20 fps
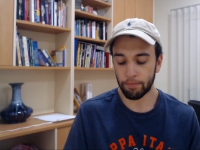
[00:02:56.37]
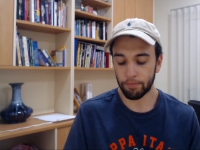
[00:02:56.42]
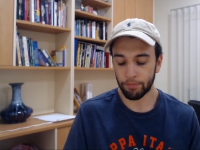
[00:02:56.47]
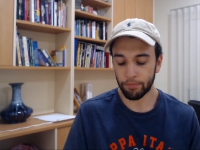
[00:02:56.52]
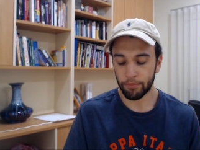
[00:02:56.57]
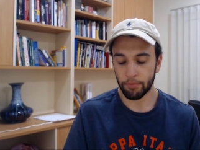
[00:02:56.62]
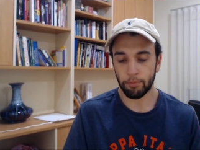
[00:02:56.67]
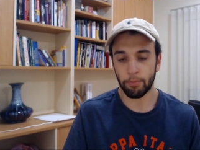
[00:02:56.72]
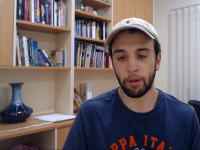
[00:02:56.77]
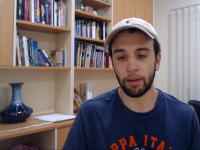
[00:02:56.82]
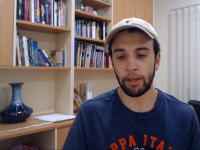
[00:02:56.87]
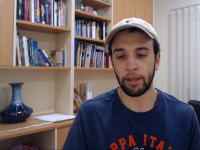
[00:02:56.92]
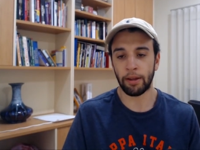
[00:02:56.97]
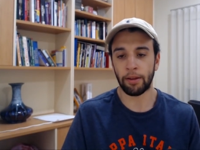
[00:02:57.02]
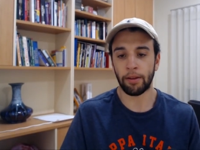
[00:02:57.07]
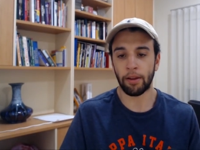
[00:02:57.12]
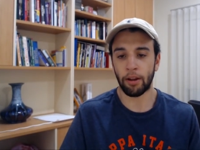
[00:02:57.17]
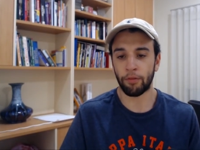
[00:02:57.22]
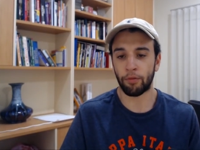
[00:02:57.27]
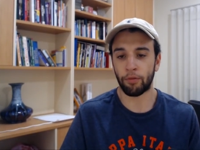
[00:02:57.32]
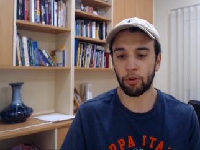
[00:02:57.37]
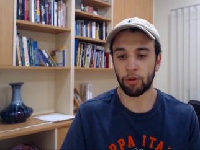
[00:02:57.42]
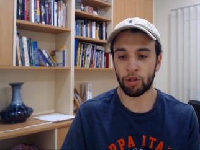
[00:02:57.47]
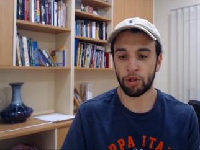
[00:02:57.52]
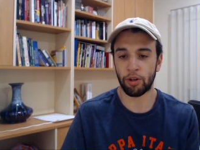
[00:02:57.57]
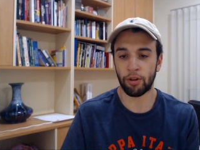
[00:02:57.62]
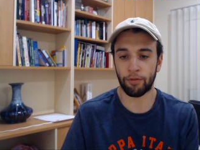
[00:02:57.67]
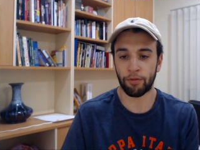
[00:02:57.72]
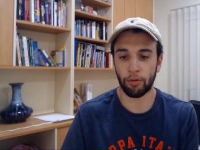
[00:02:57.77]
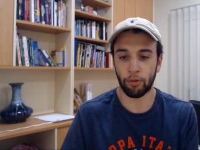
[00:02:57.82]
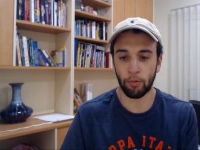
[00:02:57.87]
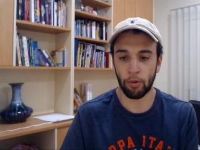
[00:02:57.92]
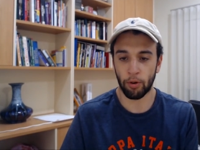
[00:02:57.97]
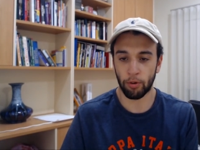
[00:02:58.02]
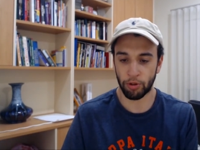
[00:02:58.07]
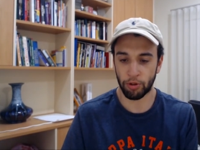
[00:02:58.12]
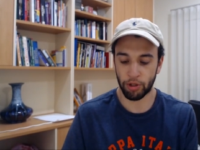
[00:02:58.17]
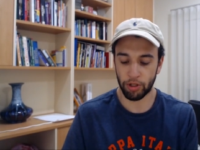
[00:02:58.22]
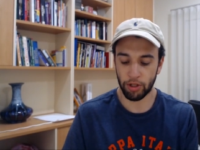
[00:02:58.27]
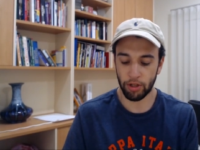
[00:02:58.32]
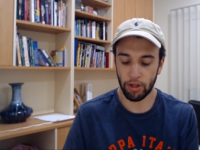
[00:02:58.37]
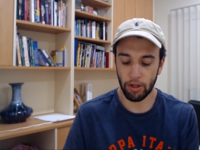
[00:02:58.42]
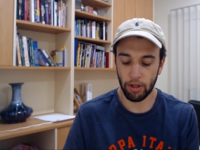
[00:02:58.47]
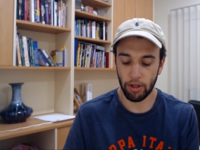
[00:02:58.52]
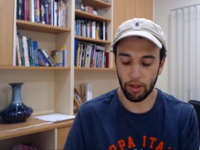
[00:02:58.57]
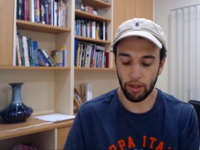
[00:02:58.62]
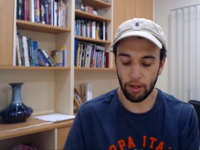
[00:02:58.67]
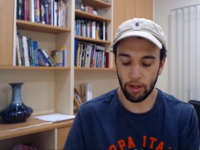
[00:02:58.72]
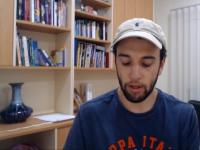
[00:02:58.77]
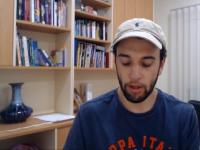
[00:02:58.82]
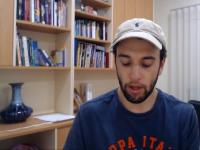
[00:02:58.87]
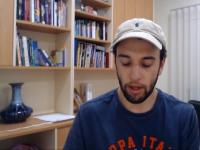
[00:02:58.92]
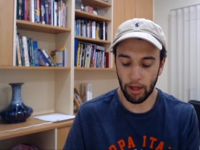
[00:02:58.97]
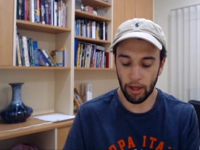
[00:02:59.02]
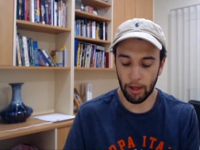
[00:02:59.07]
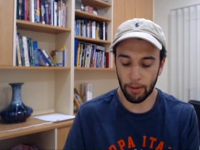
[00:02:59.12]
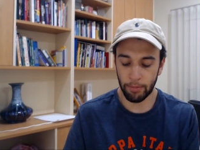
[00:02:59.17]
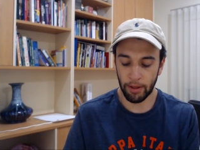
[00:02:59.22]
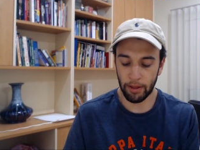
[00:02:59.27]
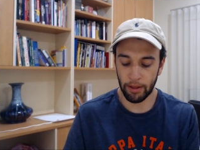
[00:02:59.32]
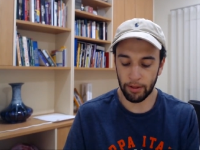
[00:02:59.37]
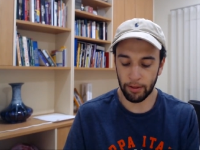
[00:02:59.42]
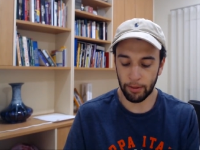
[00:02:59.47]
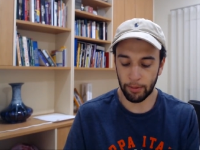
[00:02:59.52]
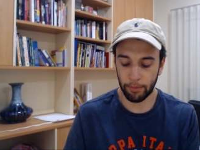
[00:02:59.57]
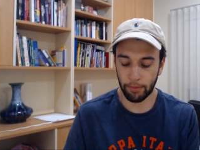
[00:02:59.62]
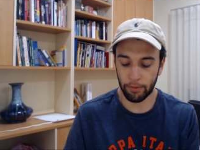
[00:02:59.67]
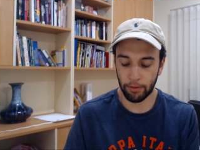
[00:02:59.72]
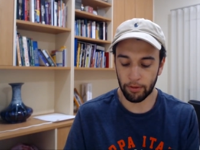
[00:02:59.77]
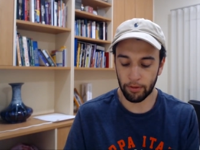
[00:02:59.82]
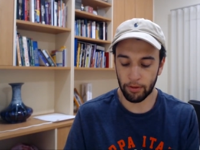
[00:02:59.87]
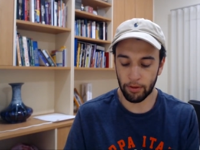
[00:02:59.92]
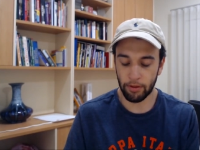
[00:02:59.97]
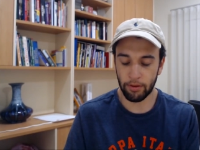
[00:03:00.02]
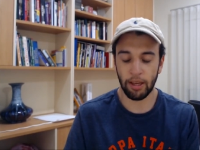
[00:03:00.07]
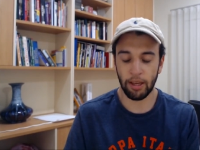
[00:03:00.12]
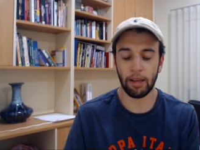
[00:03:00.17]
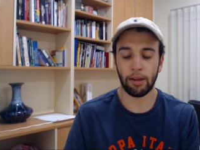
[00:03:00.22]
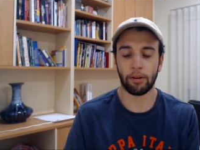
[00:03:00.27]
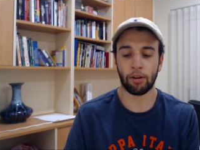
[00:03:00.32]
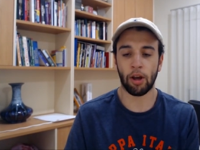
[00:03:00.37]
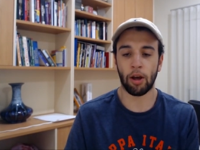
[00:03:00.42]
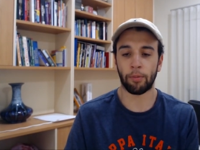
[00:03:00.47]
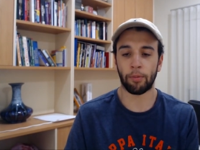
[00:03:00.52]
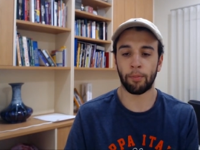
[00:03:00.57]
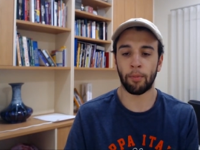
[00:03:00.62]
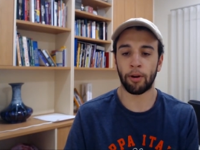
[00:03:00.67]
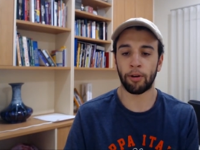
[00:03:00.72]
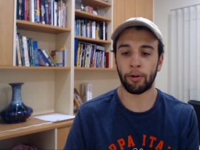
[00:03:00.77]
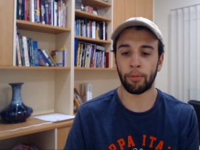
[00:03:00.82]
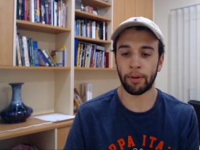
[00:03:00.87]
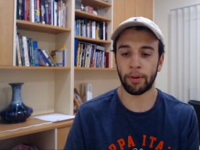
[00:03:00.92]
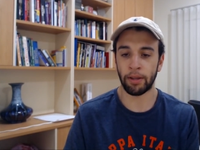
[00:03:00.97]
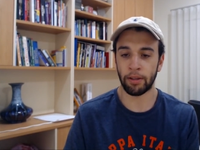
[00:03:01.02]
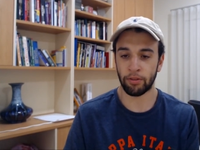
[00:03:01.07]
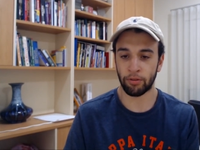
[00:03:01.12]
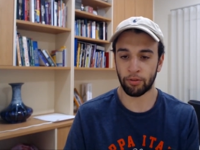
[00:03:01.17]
But yeah, unfortunate for Walsh that Carlton might not be as good